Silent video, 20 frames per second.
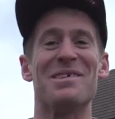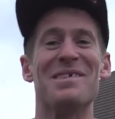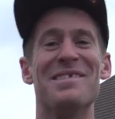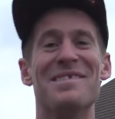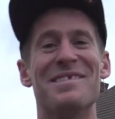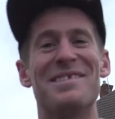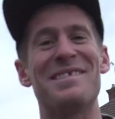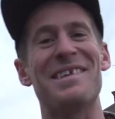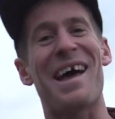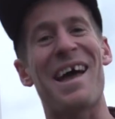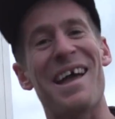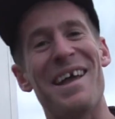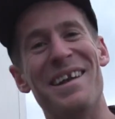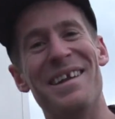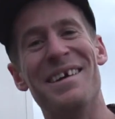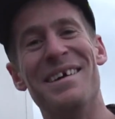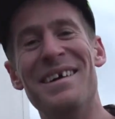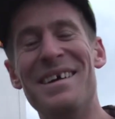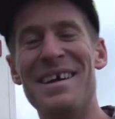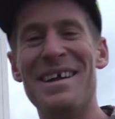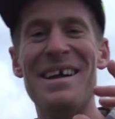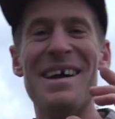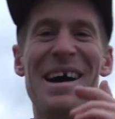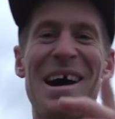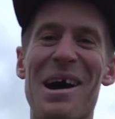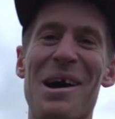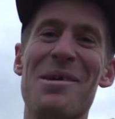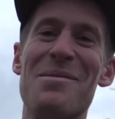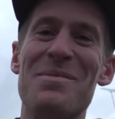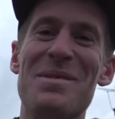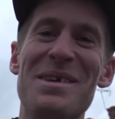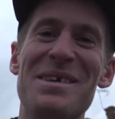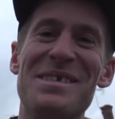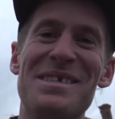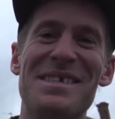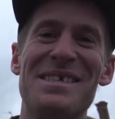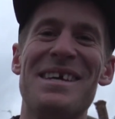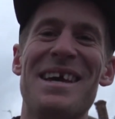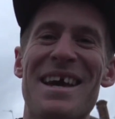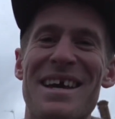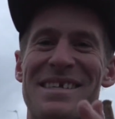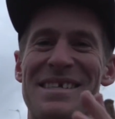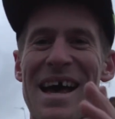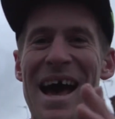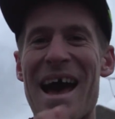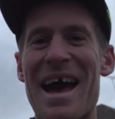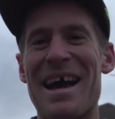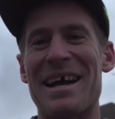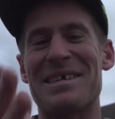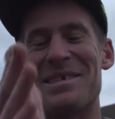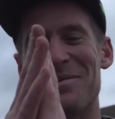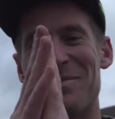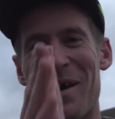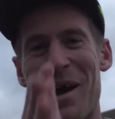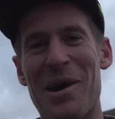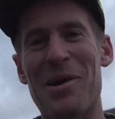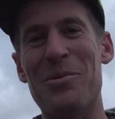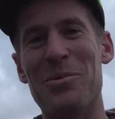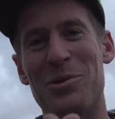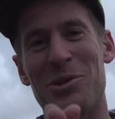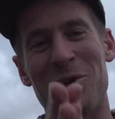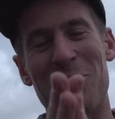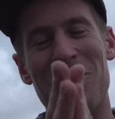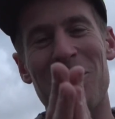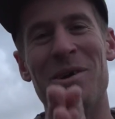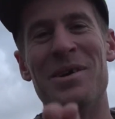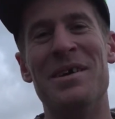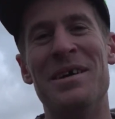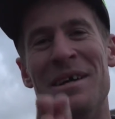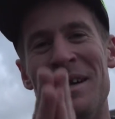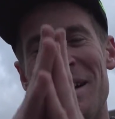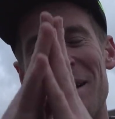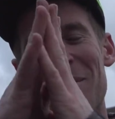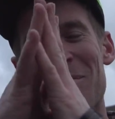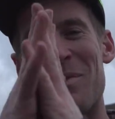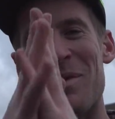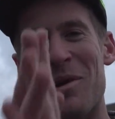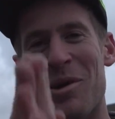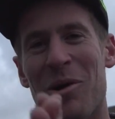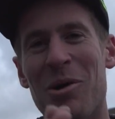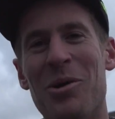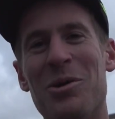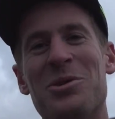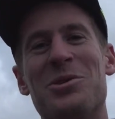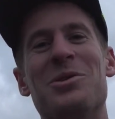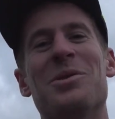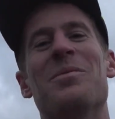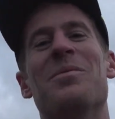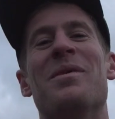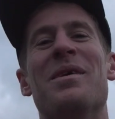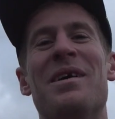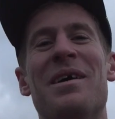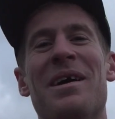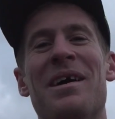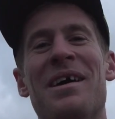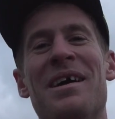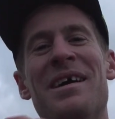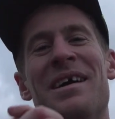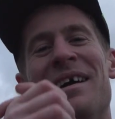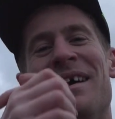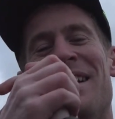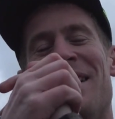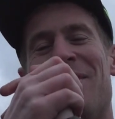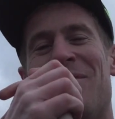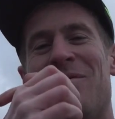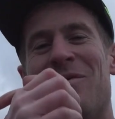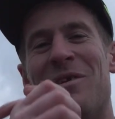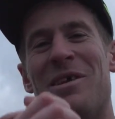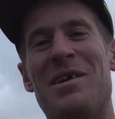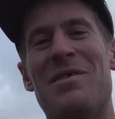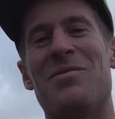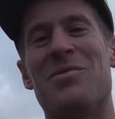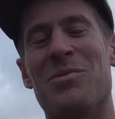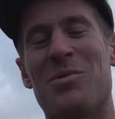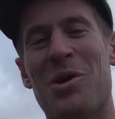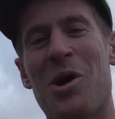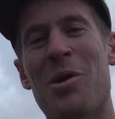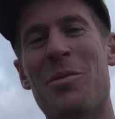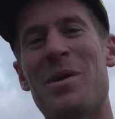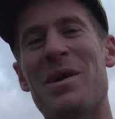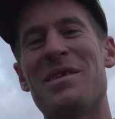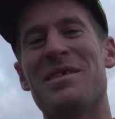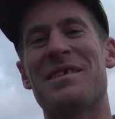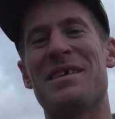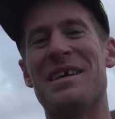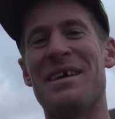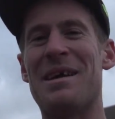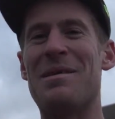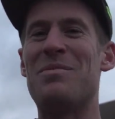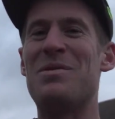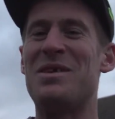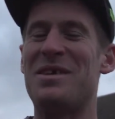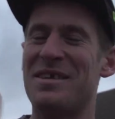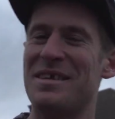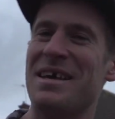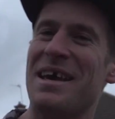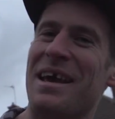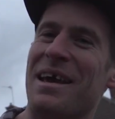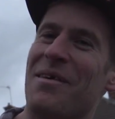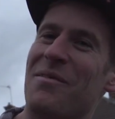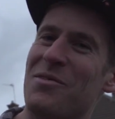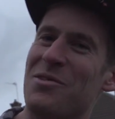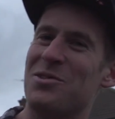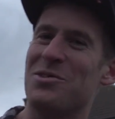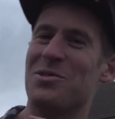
insane. Hope these 6 hacks have helped you. Be awesome if you leave some comments. It'd be sick if you